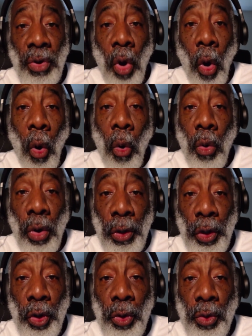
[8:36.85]
or
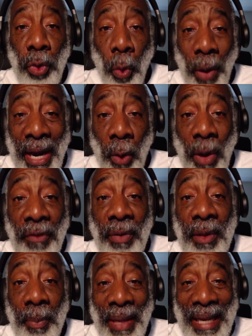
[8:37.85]
ran away from
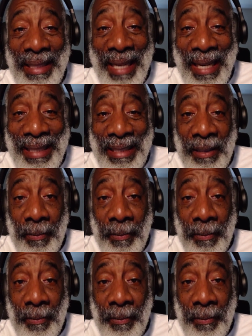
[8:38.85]
the plantation.